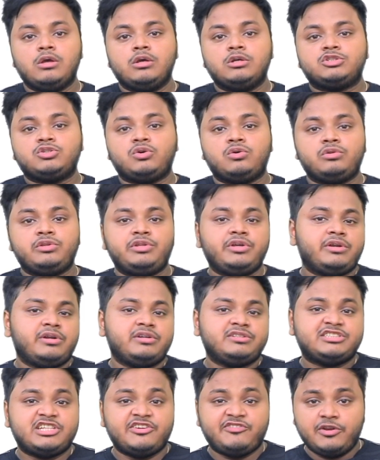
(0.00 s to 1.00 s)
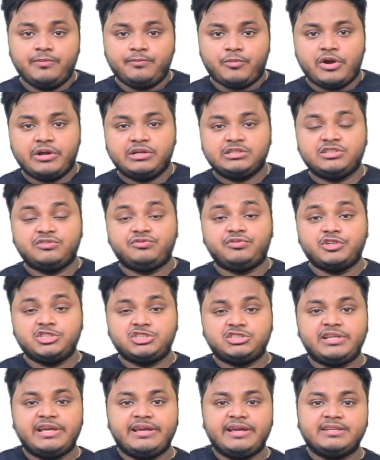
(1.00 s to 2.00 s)
So there are 7 points. The
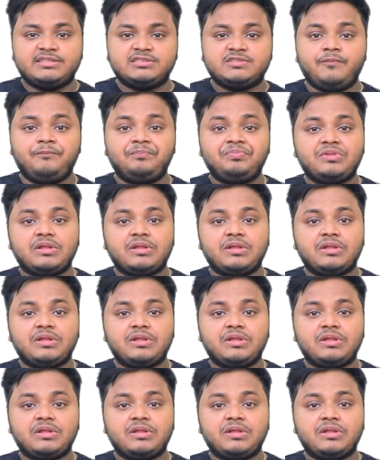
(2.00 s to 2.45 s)
first thing is